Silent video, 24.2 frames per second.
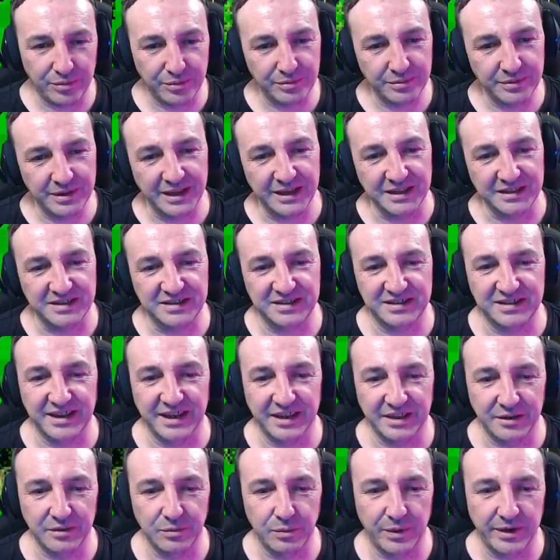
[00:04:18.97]
it
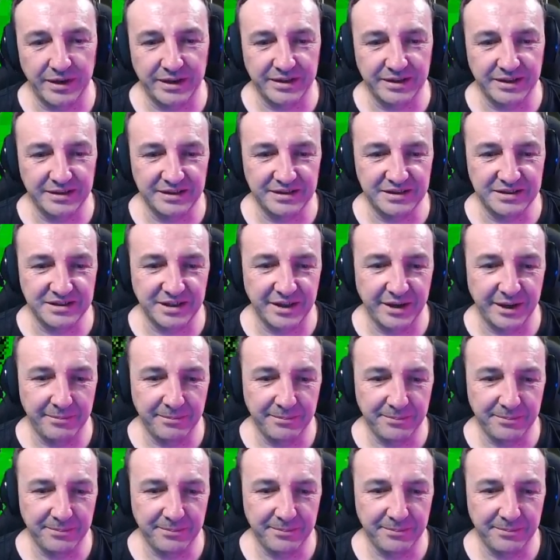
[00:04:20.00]
sounded wicked at the time.